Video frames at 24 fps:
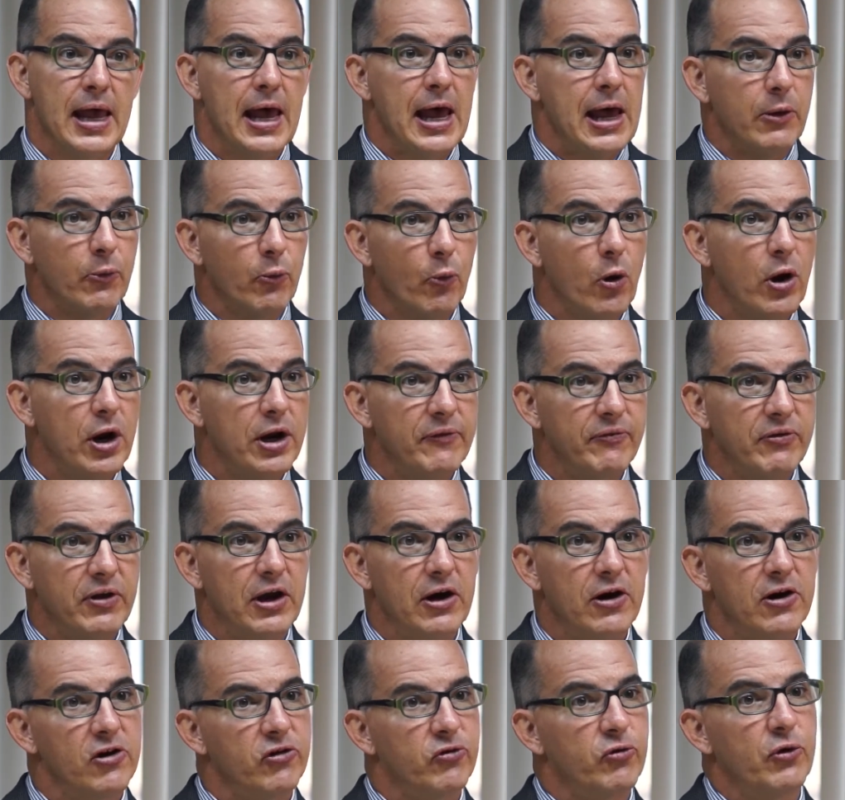and one of the
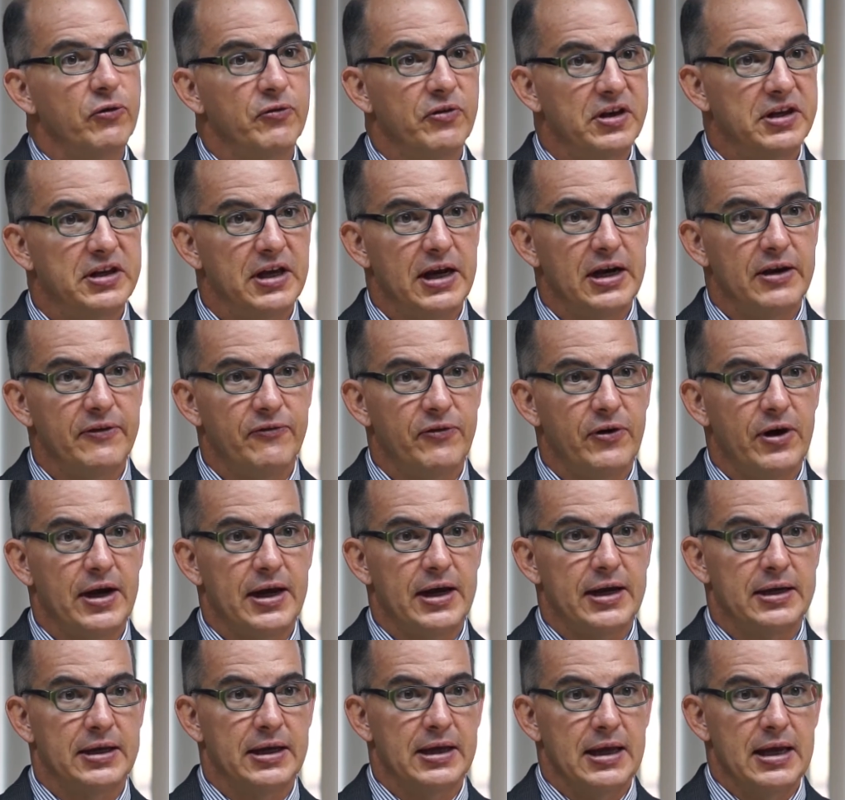areas we've
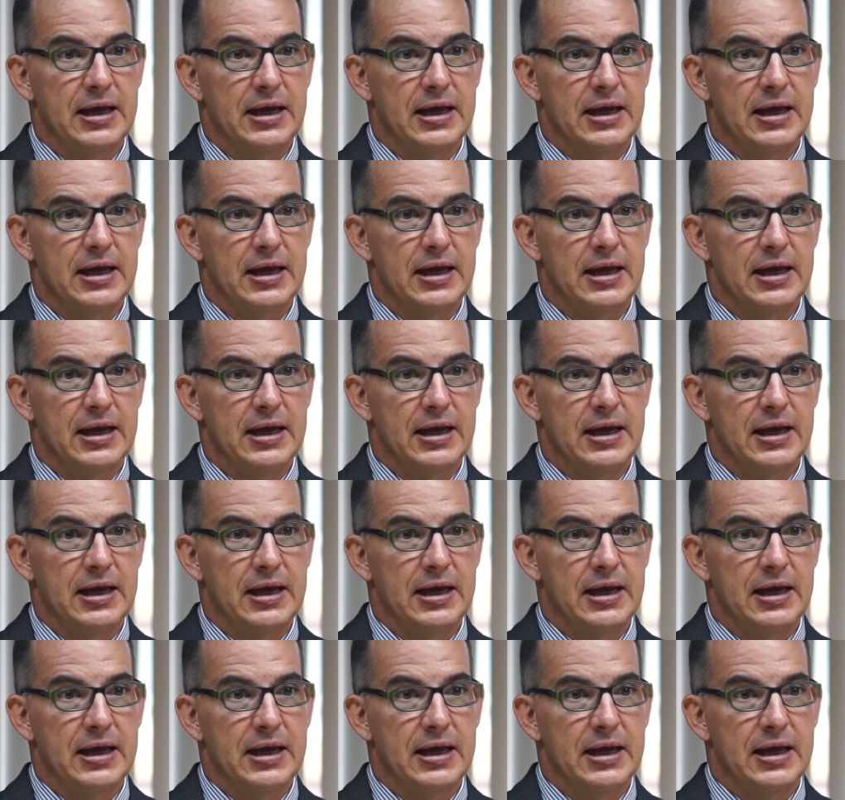identified